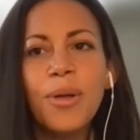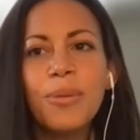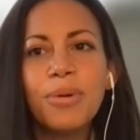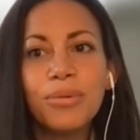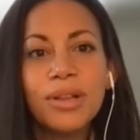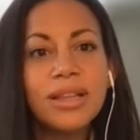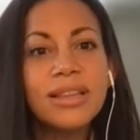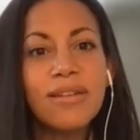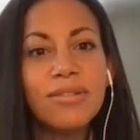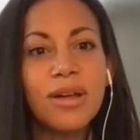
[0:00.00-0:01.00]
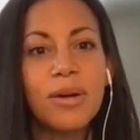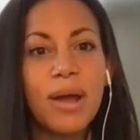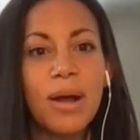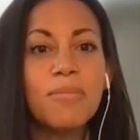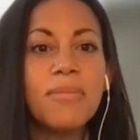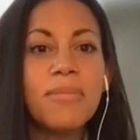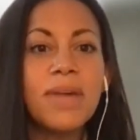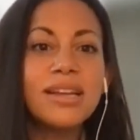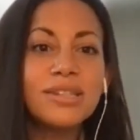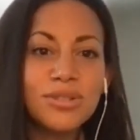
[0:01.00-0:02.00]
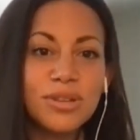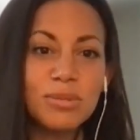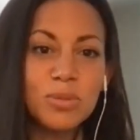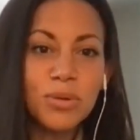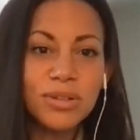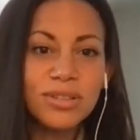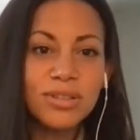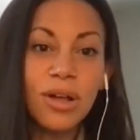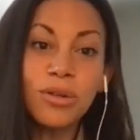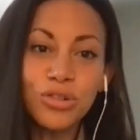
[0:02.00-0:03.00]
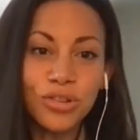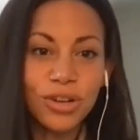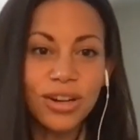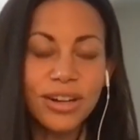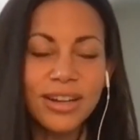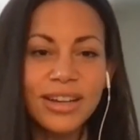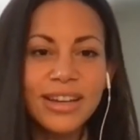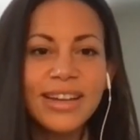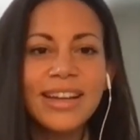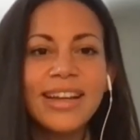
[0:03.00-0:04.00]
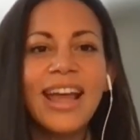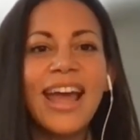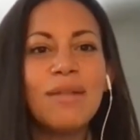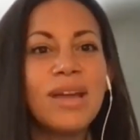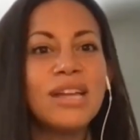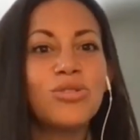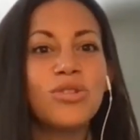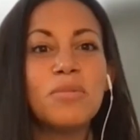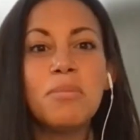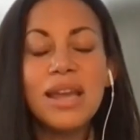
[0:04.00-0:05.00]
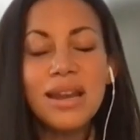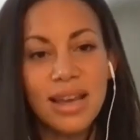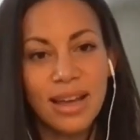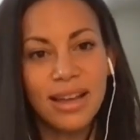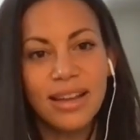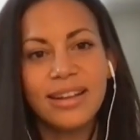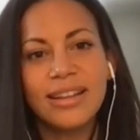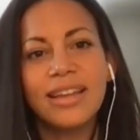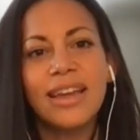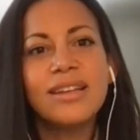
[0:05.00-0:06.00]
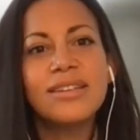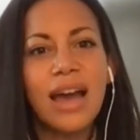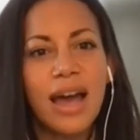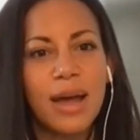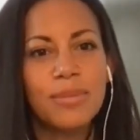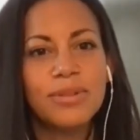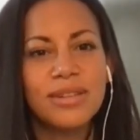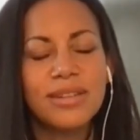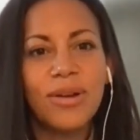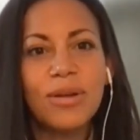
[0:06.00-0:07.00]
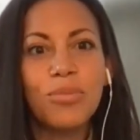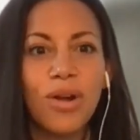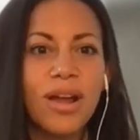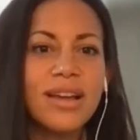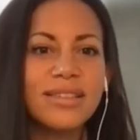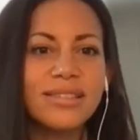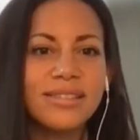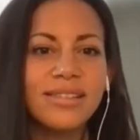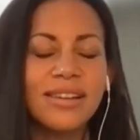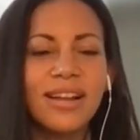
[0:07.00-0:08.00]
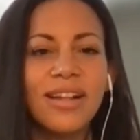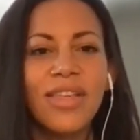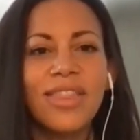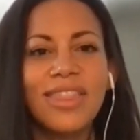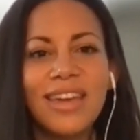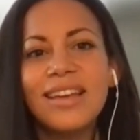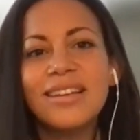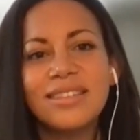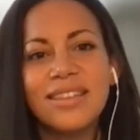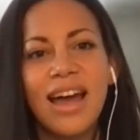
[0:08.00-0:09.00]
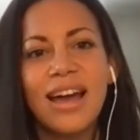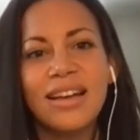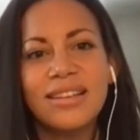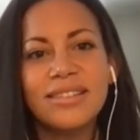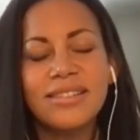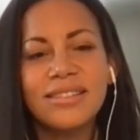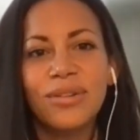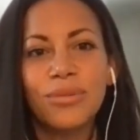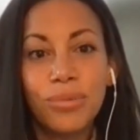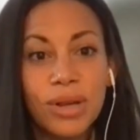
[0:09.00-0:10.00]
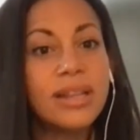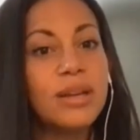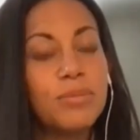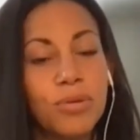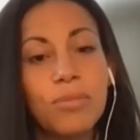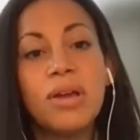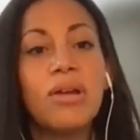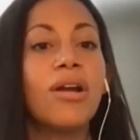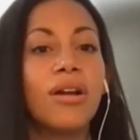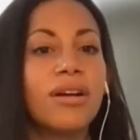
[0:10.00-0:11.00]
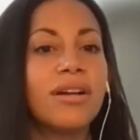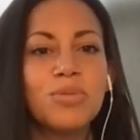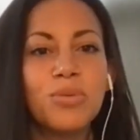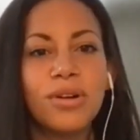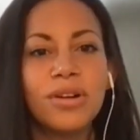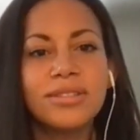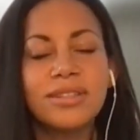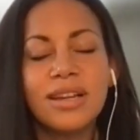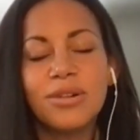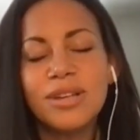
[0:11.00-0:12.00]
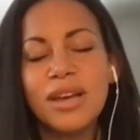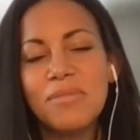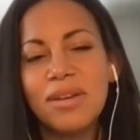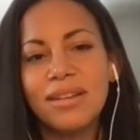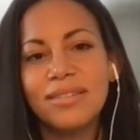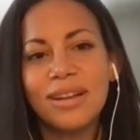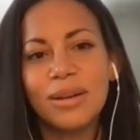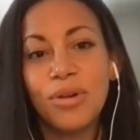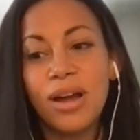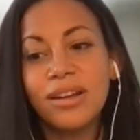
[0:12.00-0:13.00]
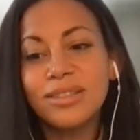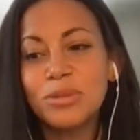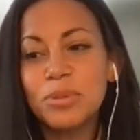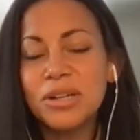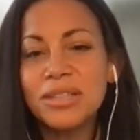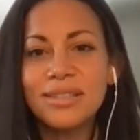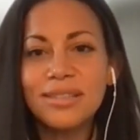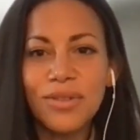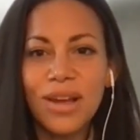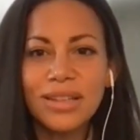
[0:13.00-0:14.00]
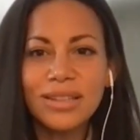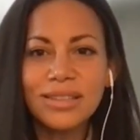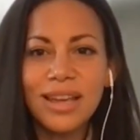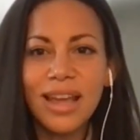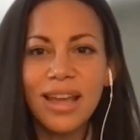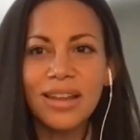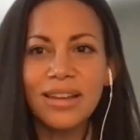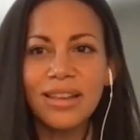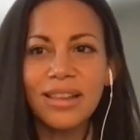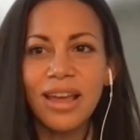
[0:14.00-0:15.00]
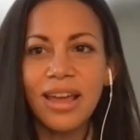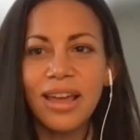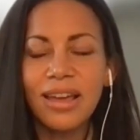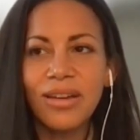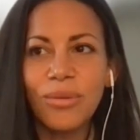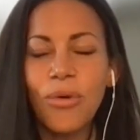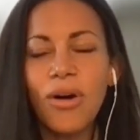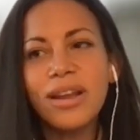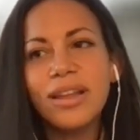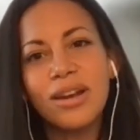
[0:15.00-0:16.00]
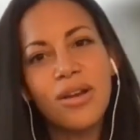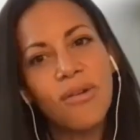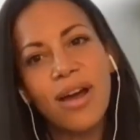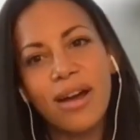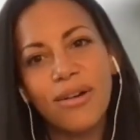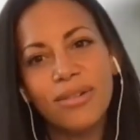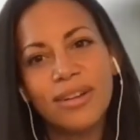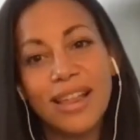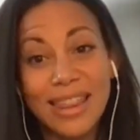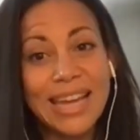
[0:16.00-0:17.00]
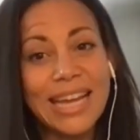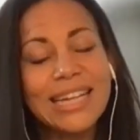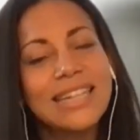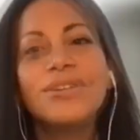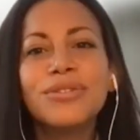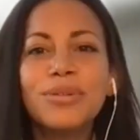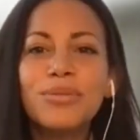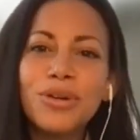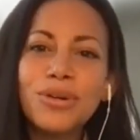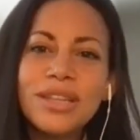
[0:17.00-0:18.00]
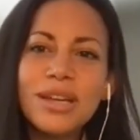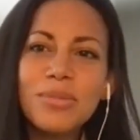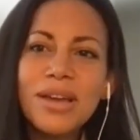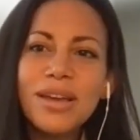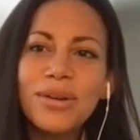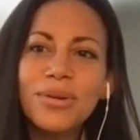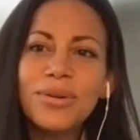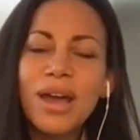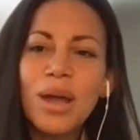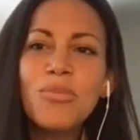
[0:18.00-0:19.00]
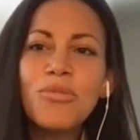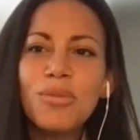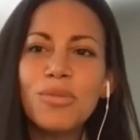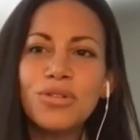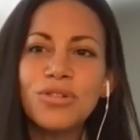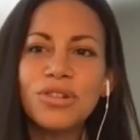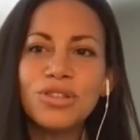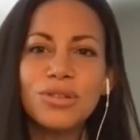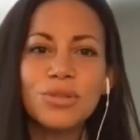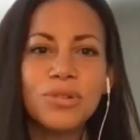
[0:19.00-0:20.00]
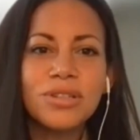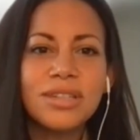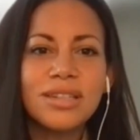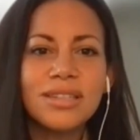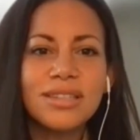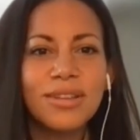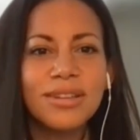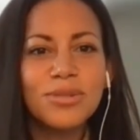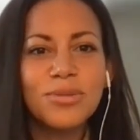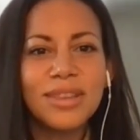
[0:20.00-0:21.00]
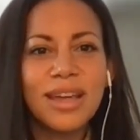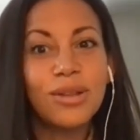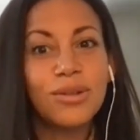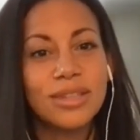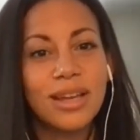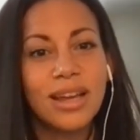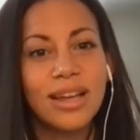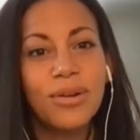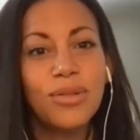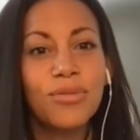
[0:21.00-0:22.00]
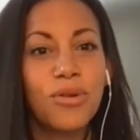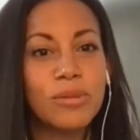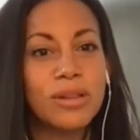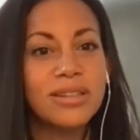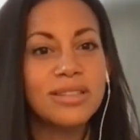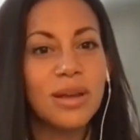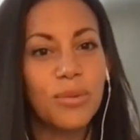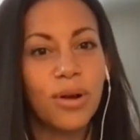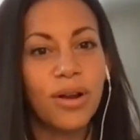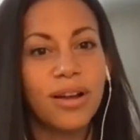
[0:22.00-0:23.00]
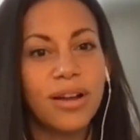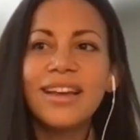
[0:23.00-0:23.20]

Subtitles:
but really level up how mainstream sports culture and mainstream media can adopt and embrace these as really premier sports and entertainment products, experiences, events. And they wanted the know-how, I think, from folks like me who came from those traditional sports leagues to say, this is what that looks like. Here are the formulas that work.